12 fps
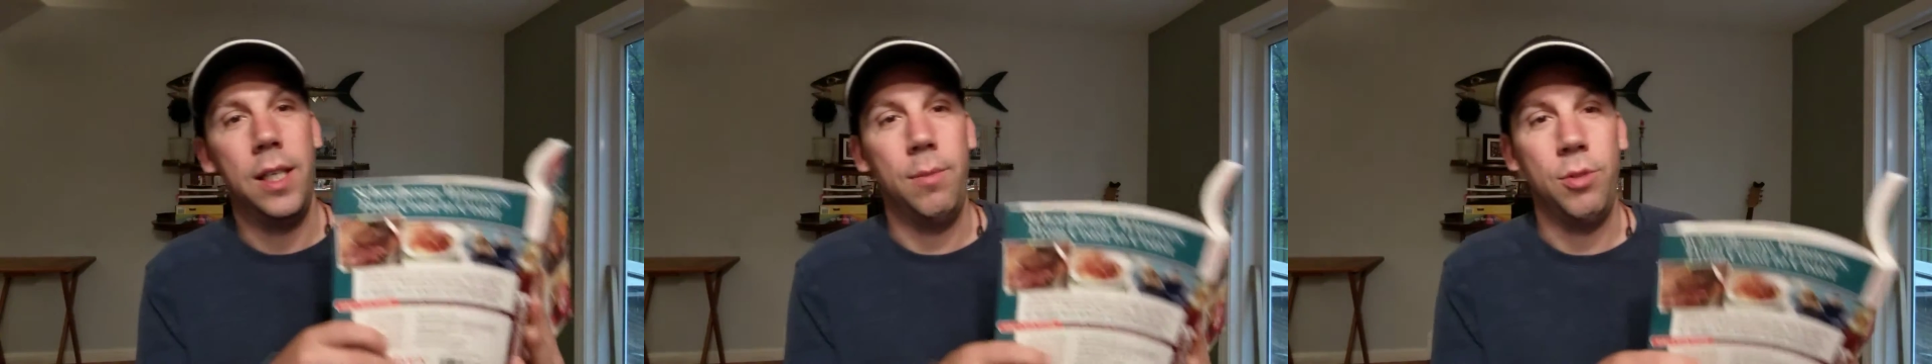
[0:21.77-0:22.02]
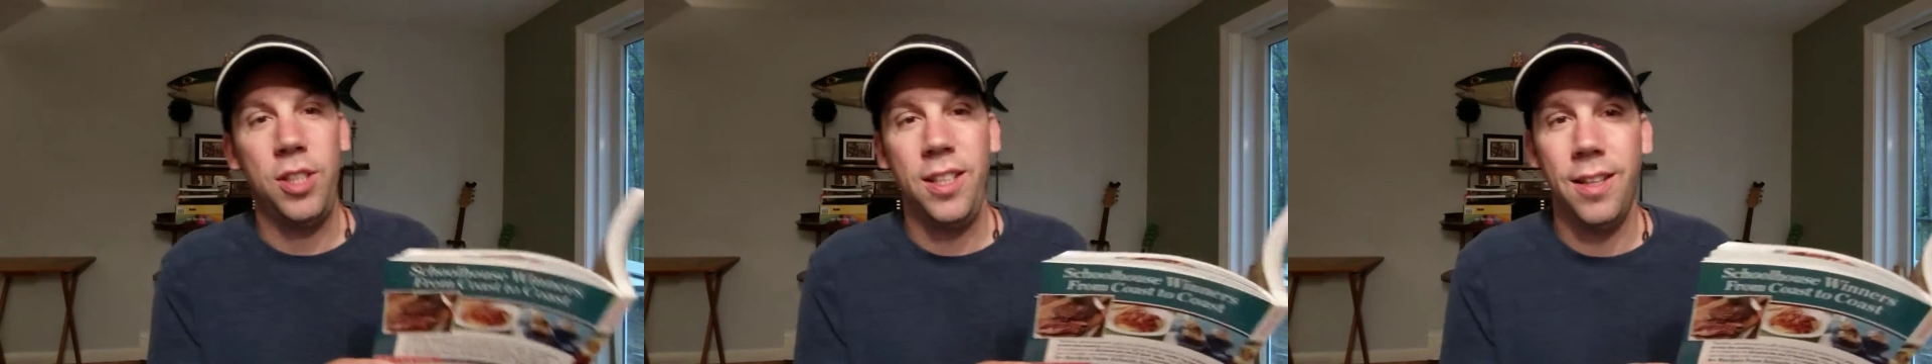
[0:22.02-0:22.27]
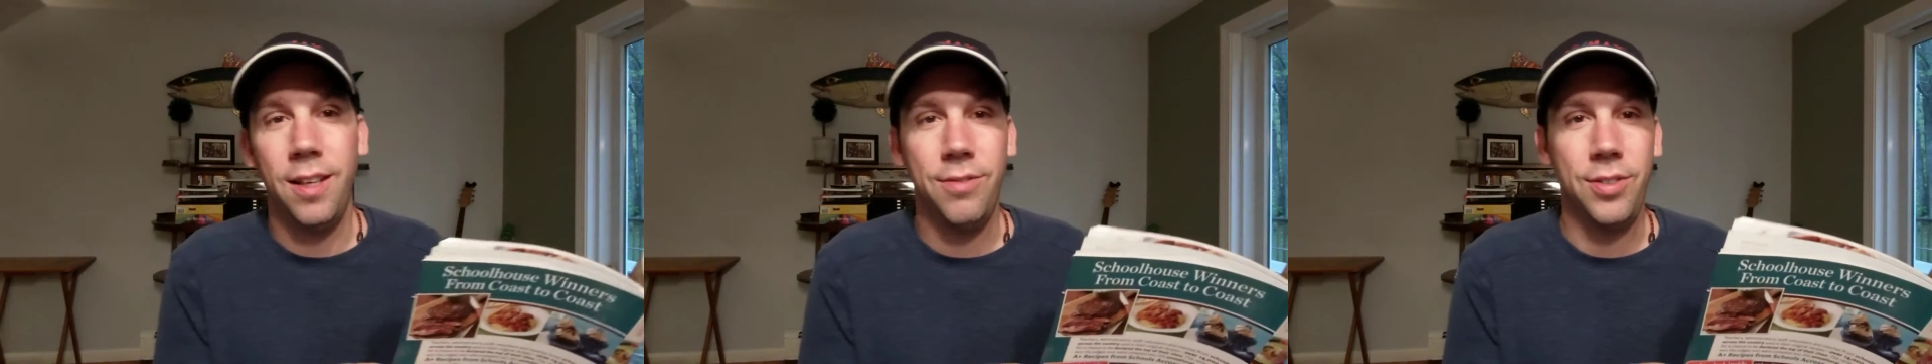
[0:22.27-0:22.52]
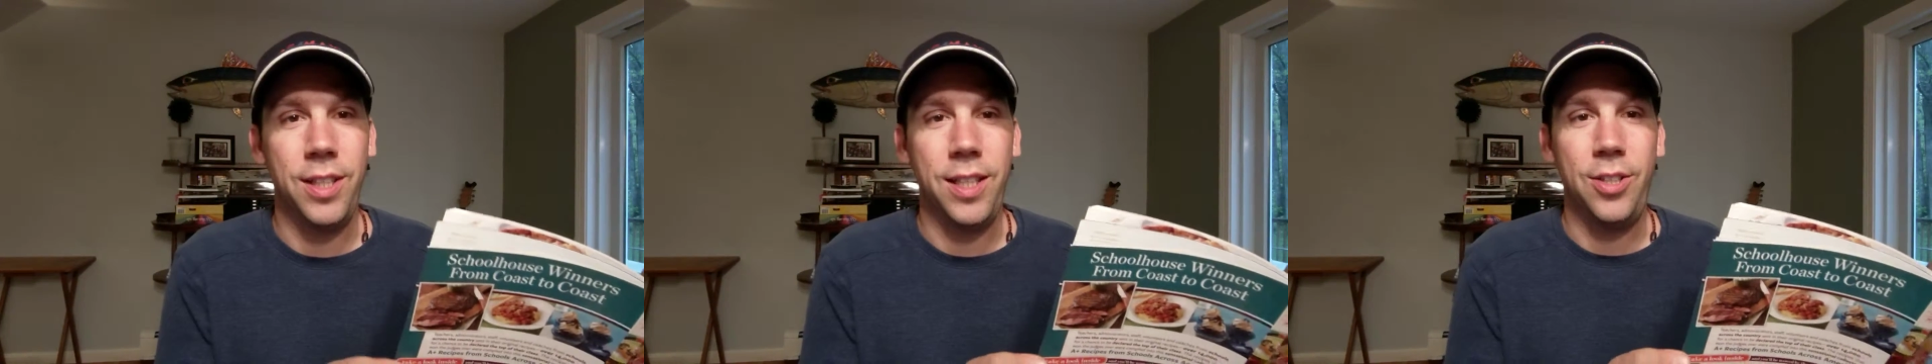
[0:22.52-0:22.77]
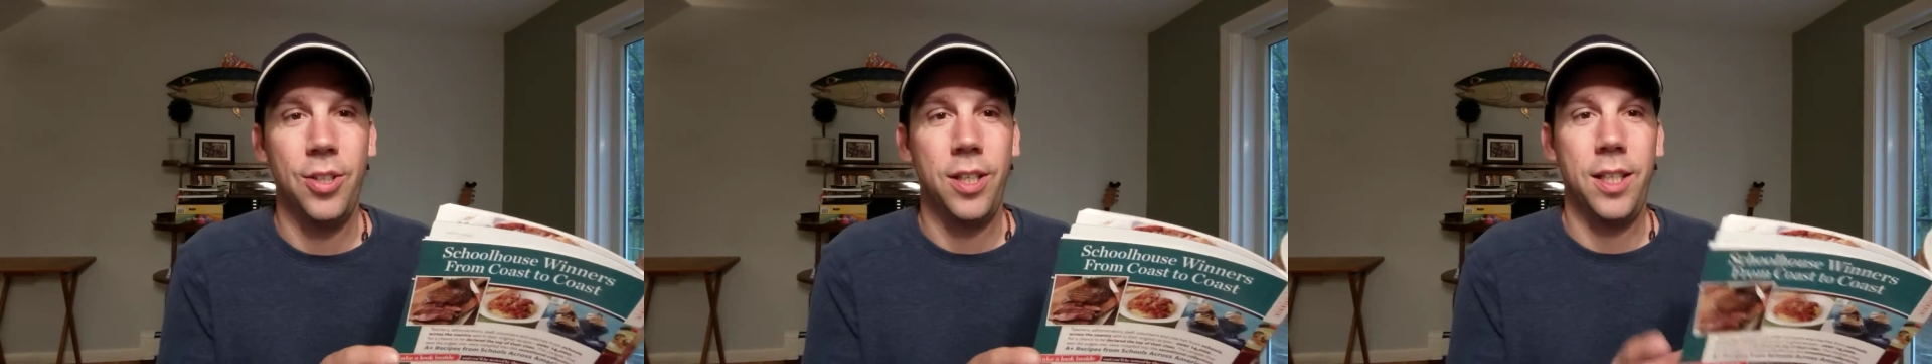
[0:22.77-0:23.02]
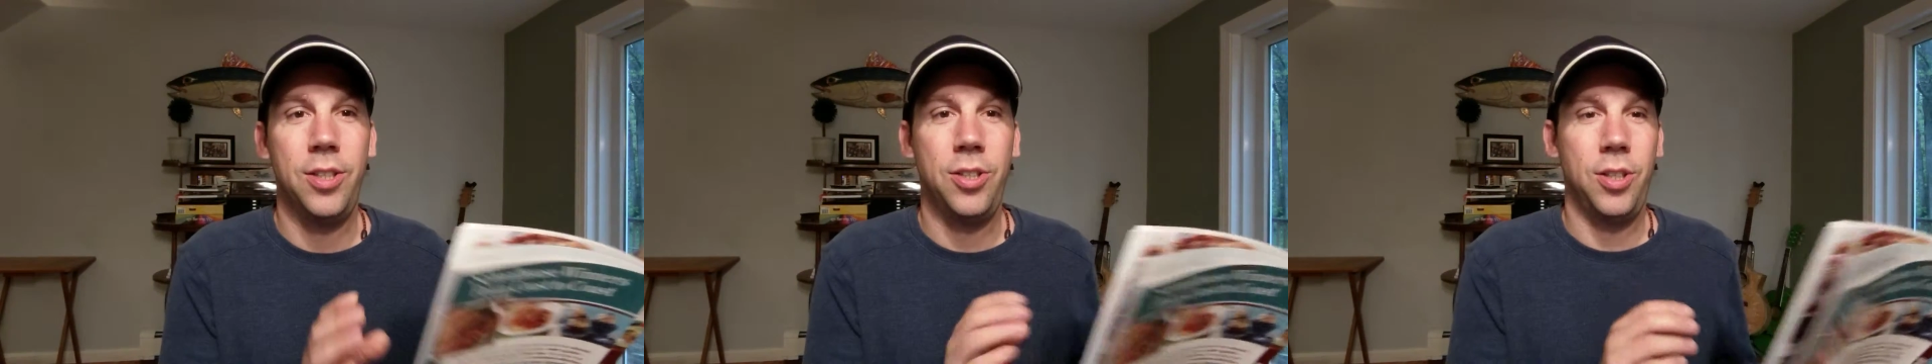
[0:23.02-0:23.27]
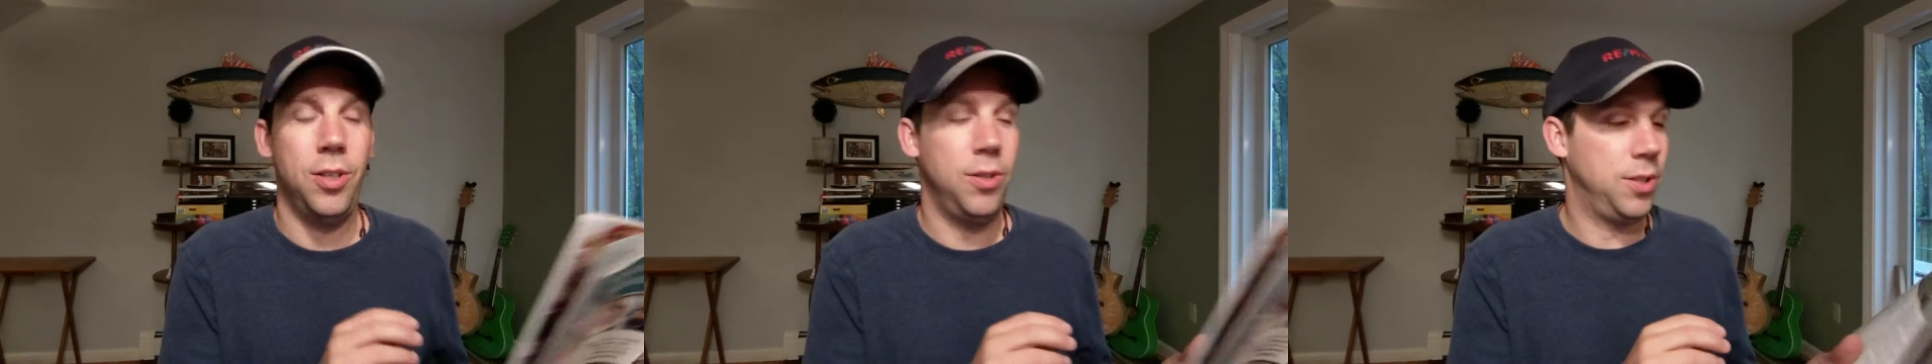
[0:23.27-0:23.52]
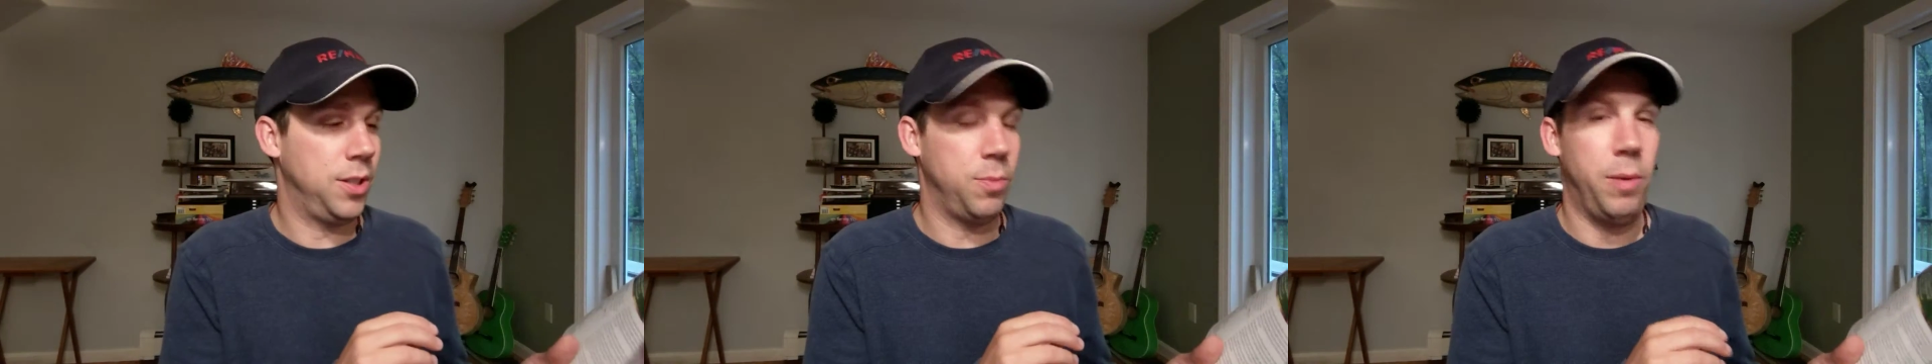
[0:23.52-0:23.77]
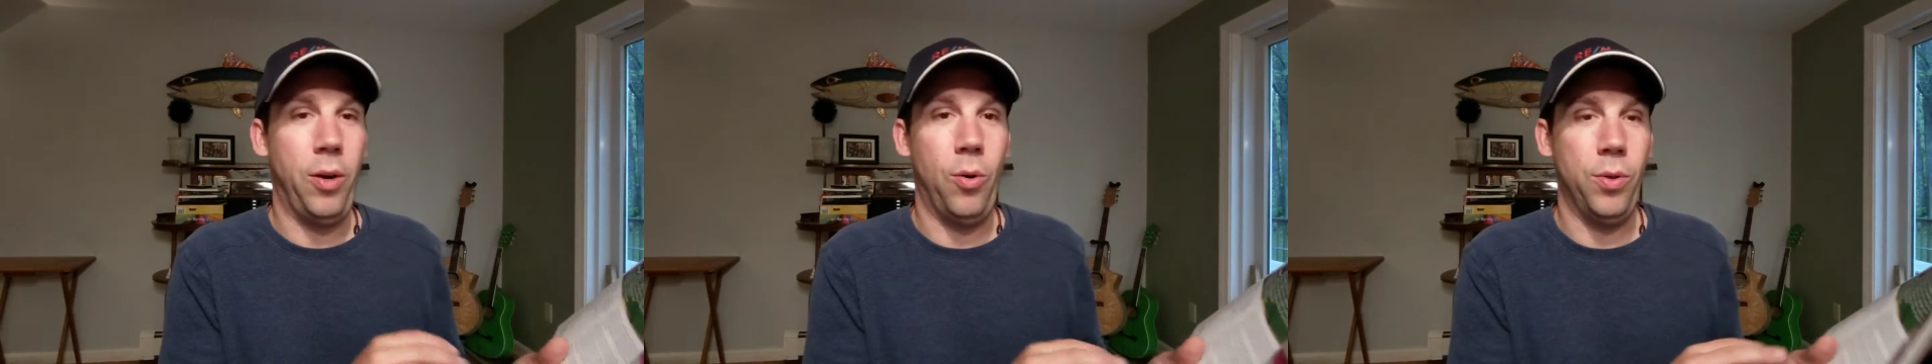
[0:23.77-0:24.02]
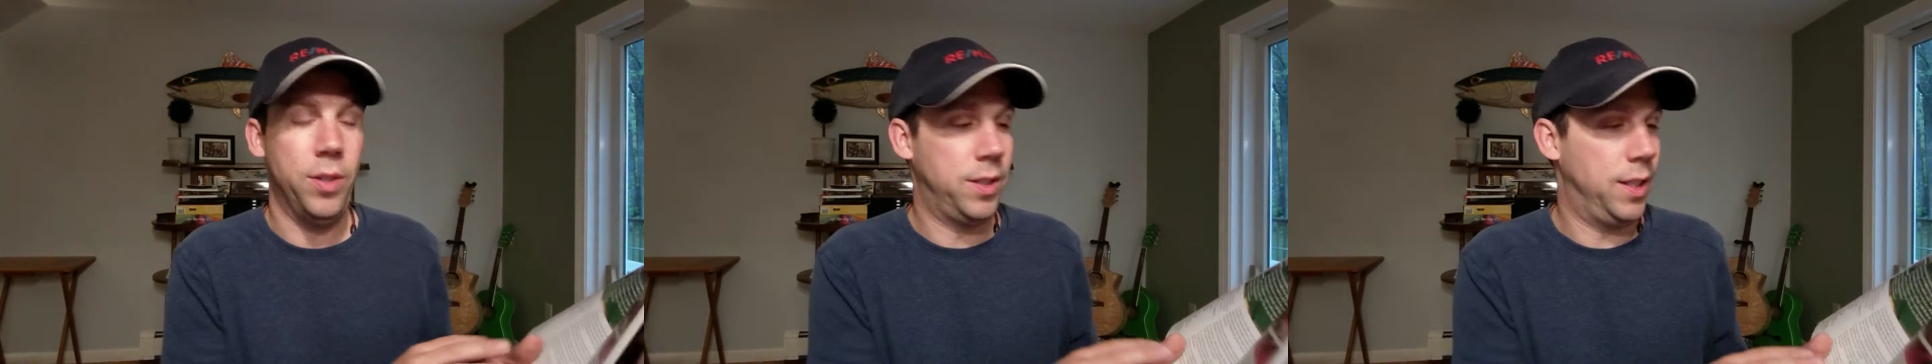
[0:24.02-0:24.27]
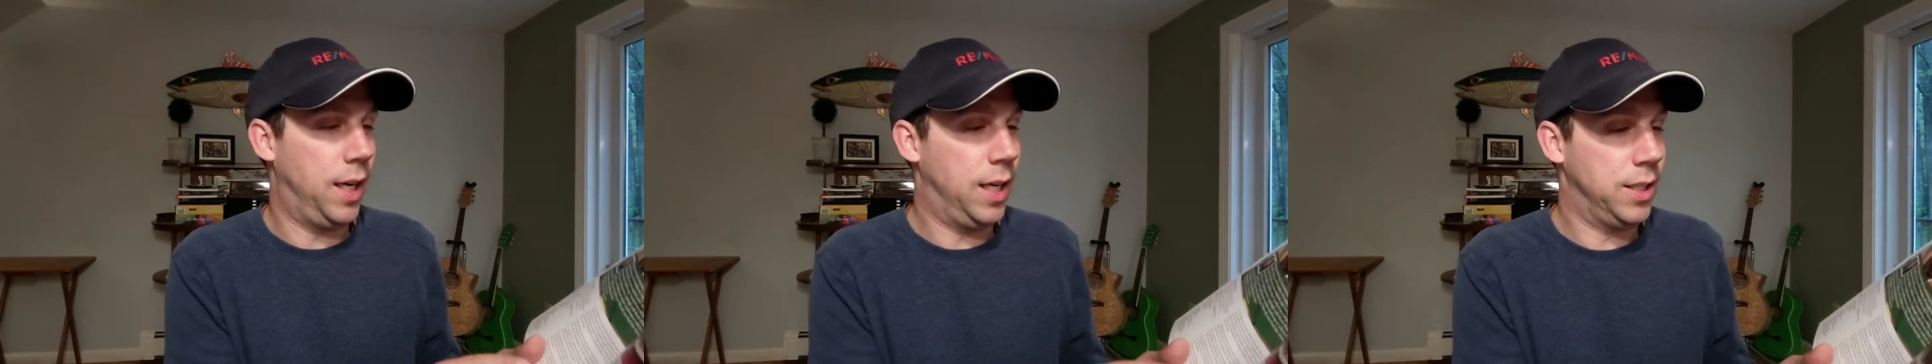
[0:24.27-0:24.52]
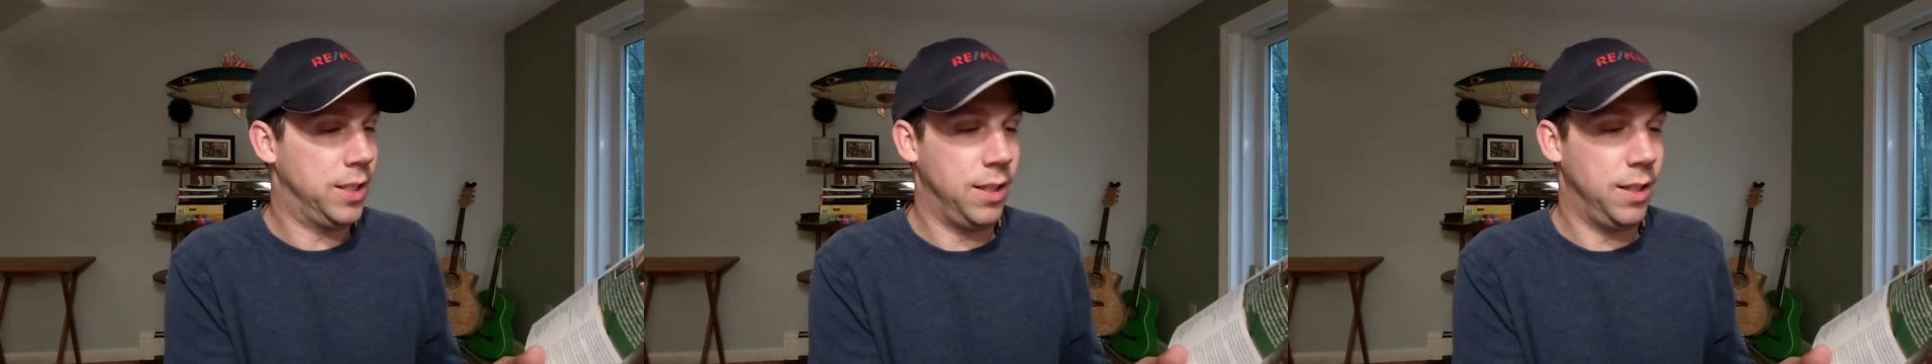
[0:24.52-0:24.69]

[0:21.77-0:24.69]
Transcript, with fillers: Um, she loves like cooking shows. That's my oldest daughter.